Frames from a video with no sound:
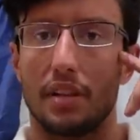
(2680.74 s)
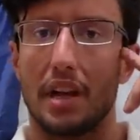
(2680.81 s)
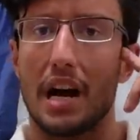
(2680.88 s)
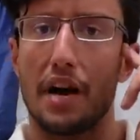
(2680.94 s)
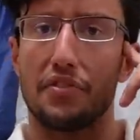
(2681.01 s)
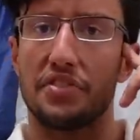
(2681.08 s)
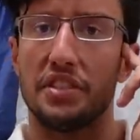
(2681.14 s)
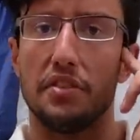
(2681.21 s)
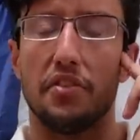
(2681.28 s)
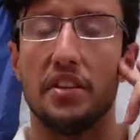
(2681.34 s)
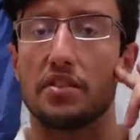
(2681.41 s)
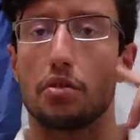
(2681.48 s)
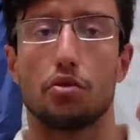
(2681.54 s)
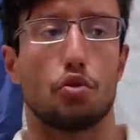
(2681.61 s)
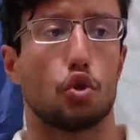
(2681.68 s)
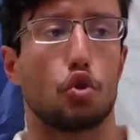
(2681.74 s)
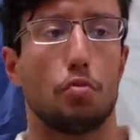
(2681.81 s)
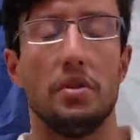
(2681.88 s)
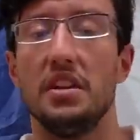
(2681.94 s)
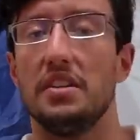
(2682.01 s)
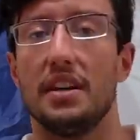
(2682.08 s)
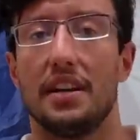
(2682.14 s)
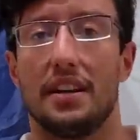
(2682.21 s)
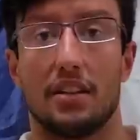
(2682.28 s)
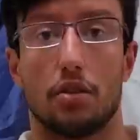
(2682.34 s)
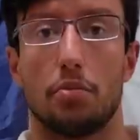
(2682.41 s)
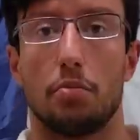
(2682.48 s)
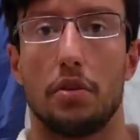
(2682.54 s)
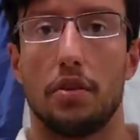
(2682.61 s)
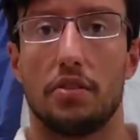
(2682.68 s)
I've seen things on social media that
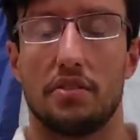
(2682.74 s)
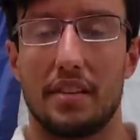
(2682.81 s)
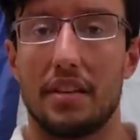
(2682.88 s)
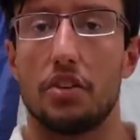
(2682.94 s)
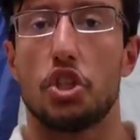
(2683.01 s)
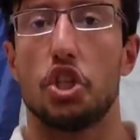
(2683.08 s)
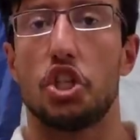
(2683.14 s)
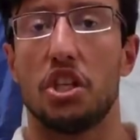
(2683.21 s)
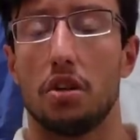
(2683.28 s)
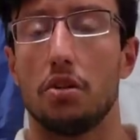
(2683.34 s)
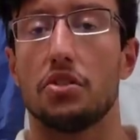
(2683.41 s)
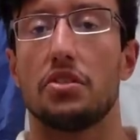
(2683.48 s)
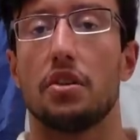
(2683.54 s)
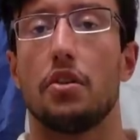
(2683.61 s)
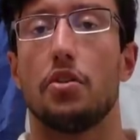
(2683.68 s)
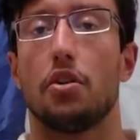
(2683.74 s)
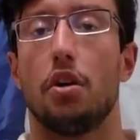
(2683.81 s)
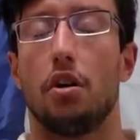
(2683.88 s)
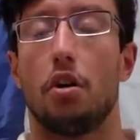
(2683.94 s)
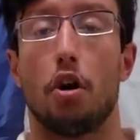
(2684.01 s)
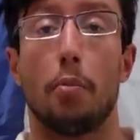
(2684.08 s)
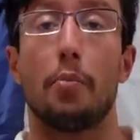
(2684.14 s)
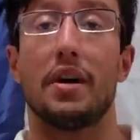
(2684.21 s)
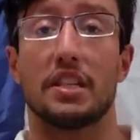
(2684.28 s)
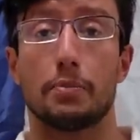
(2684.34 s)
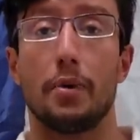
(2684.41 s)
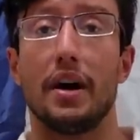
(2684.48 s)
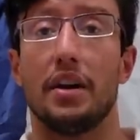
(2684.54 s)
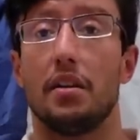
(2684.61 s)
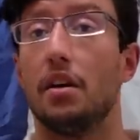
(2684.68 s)
sent chills uh, up my
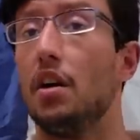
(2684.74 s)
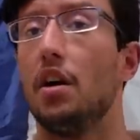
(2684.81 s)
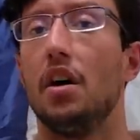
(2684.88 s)
spine.